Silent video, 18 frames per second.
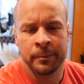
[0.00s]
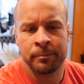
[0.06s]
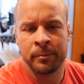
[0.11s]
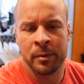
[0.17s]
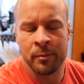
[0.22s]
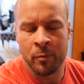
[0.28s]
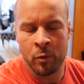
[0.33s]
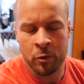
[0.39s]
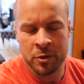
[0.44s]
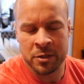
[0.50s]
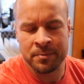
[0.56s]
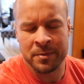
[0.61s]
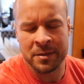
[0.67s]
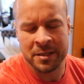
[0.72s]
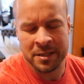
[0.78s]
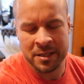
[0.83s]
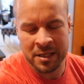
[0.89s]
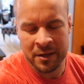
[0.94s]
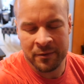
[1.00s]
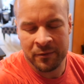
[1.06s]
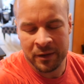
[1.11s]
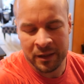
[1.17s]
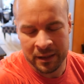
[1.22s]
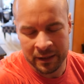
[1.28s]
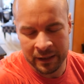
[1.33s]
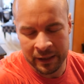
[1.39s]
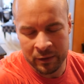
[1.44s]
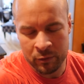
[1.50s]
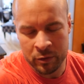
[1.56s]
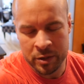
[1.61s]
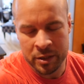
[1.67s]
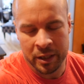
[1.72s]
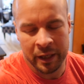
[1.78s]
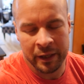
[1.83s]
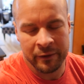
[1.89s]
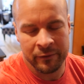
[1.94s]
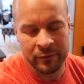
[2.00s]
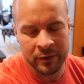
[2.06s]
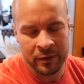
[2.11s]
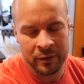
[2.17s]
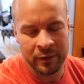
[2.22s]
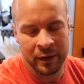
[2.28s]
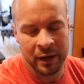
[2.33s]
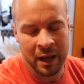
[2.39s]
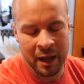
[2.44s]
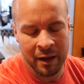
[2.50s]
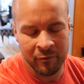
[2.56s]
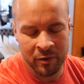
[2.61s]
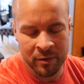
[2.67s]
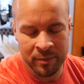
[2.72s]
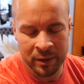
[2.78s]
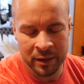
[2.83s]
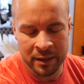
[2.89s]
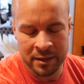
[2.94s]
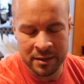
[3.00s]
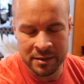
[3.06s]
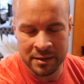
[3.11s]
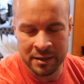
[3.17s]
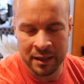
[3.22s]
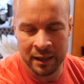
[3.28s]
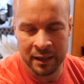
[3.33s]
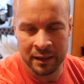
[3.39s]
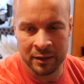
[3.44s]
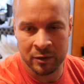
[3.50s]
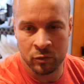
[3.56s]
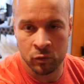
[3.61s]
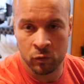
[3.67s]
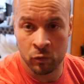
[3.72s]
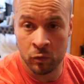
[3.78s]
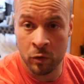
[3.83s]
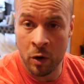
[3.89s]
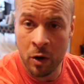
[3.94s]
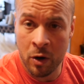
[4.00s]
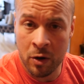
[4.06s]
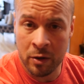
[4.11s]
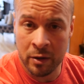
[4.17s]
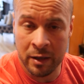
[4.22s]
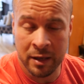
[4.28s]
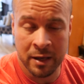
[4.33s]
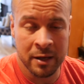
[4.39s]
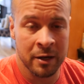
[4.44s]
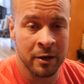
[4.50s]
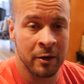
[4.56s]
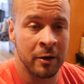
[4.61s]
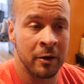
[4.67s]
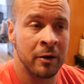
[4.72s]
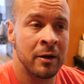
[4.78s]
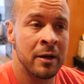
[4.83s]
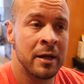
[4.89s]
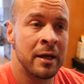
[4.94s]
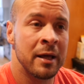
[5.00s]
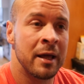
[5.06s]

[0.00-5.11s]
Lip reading: but more specifically, which I feel that everybody is getting wrong here,